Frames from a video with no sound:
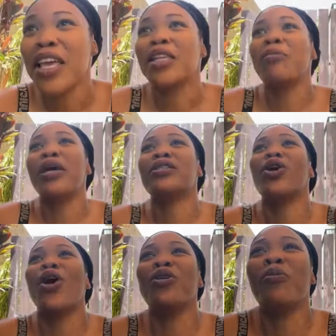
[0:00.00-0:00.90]
the best
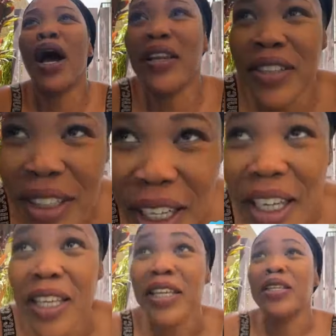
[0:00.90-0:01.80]
gunman,
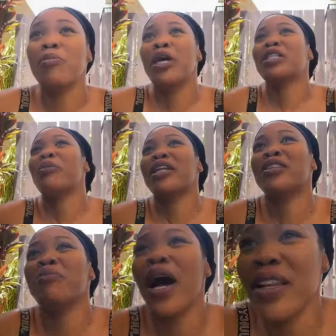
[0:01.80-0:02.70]
the best
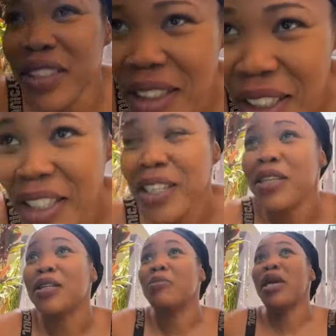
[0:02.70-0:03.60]
batman,
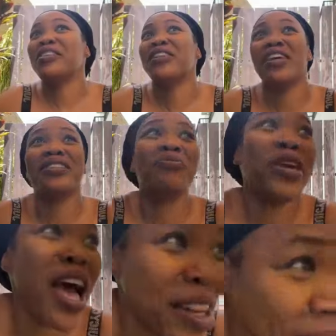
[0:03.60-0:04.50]
best
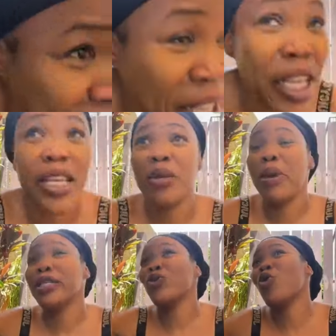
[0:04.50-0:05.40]
lesbian,
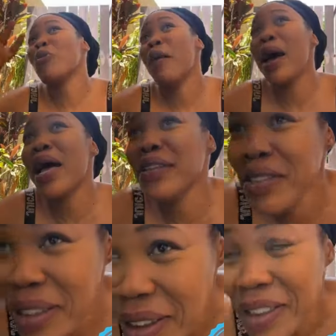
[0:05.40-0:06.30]
best wobia man,
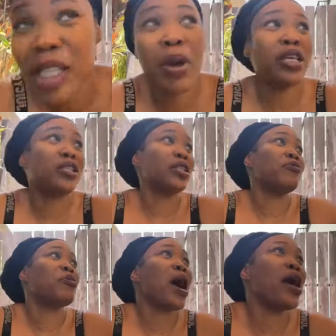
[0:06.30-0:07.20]
the best evil
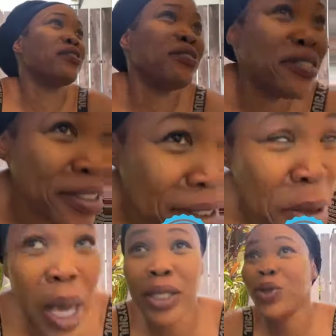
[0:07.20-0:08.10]
man, the
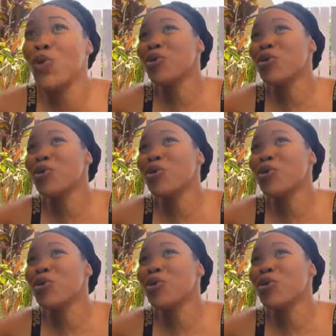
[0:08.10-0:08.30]
best good